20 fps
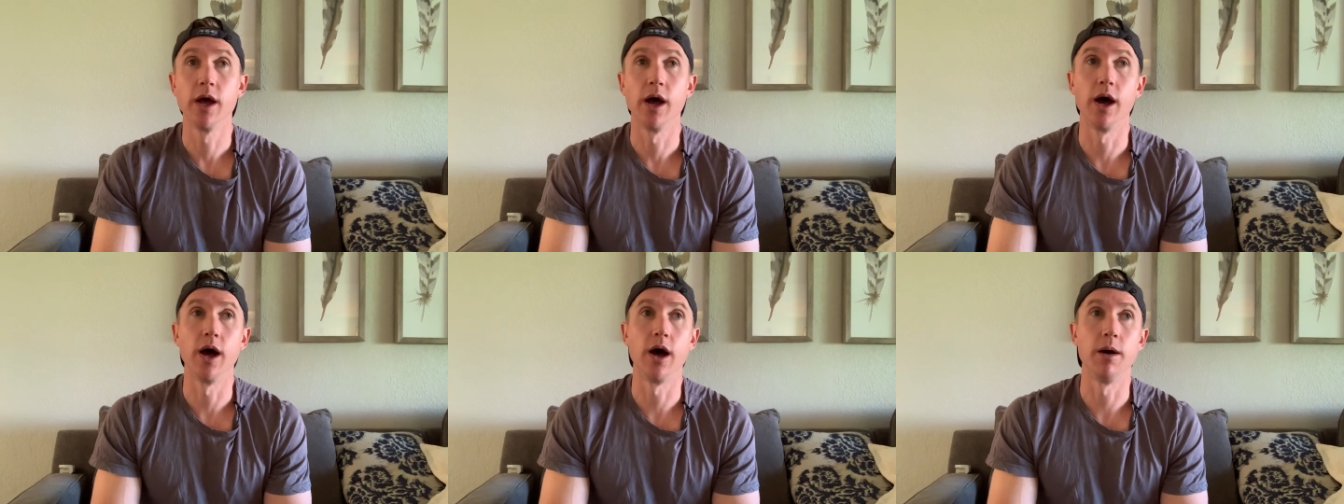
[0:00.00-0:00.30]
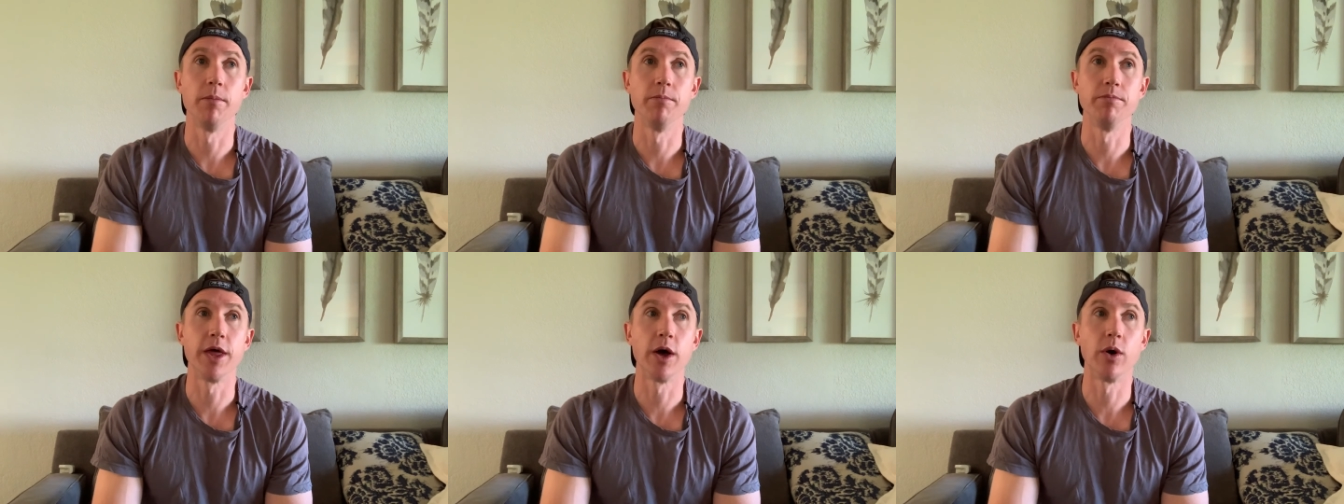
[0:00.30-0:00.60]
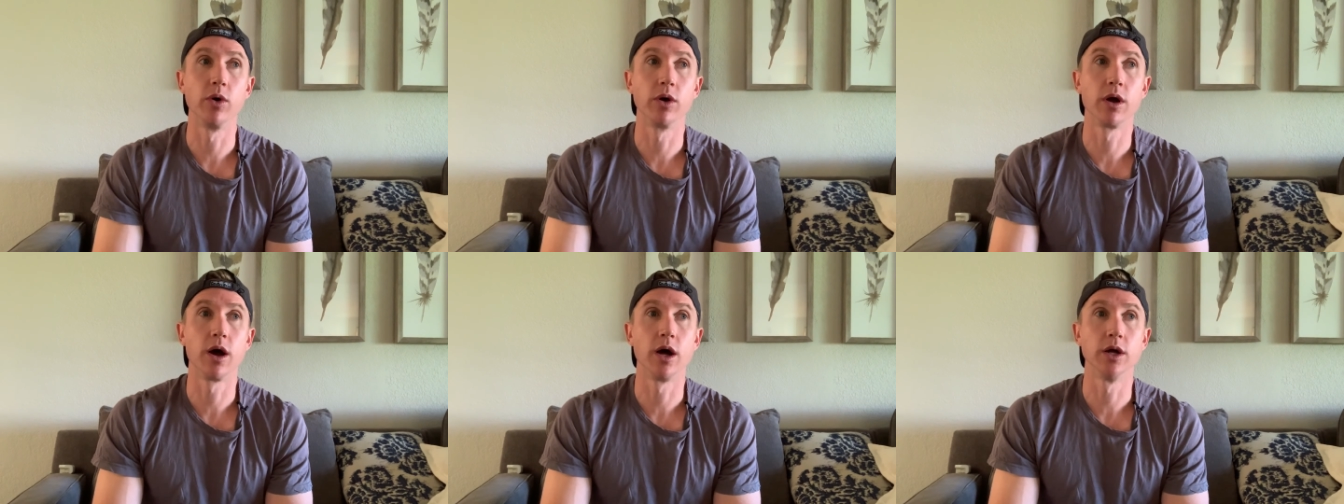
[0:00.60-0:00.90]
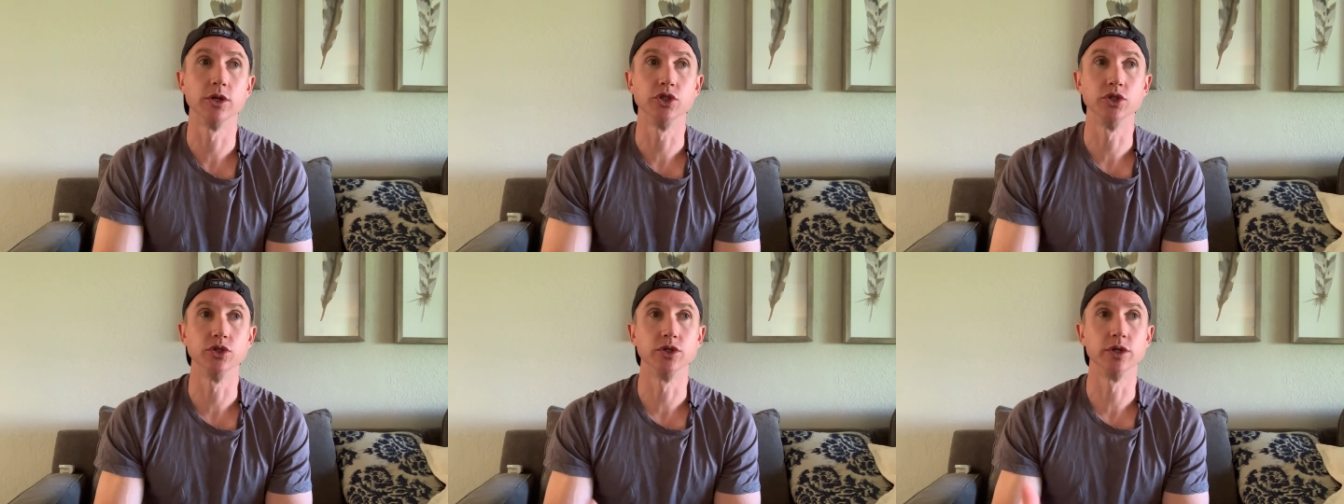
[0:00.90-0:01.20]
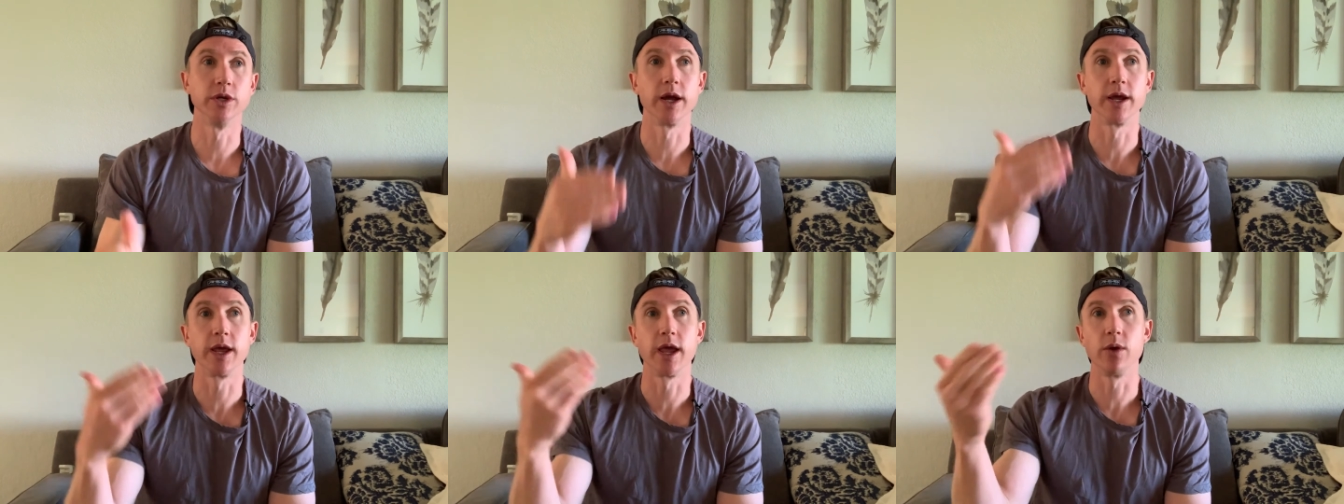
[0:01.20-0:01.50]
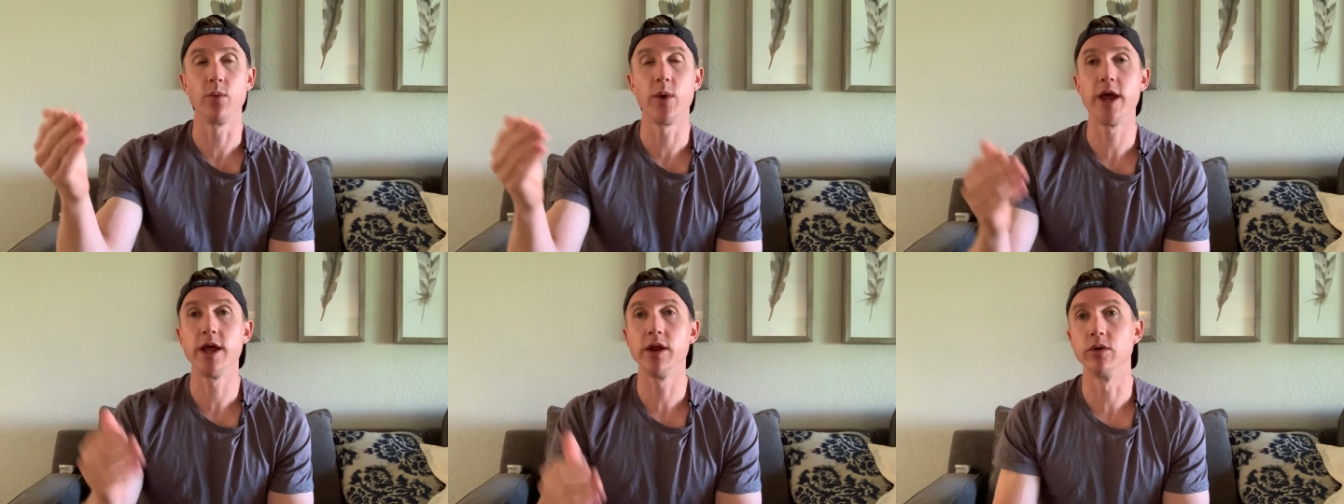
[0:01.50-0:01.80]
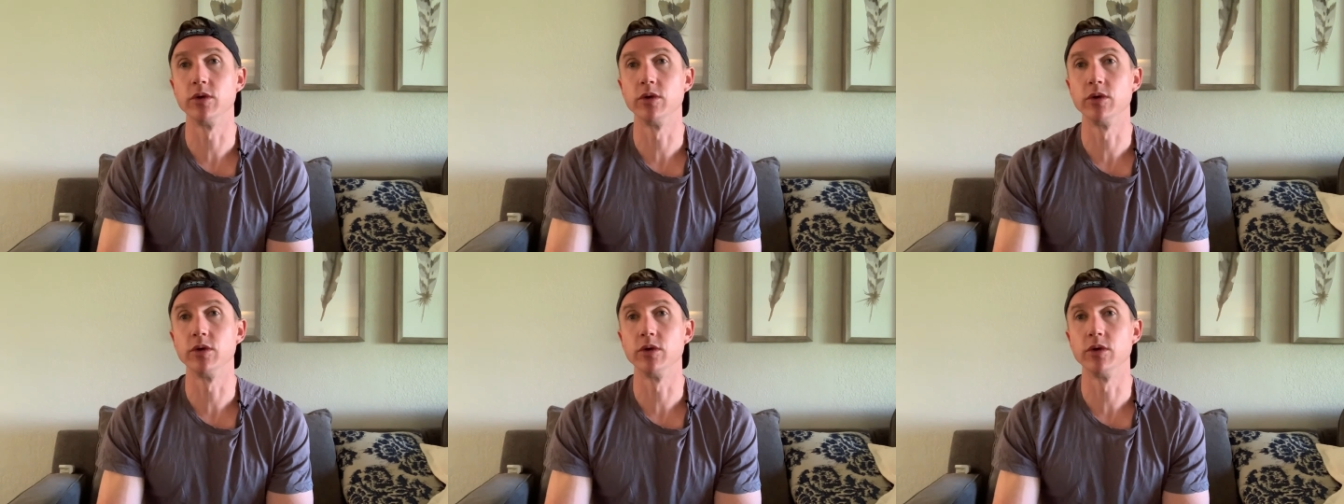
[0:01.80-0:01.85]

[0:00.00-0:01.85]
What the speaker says: That will cause you to not gain weight.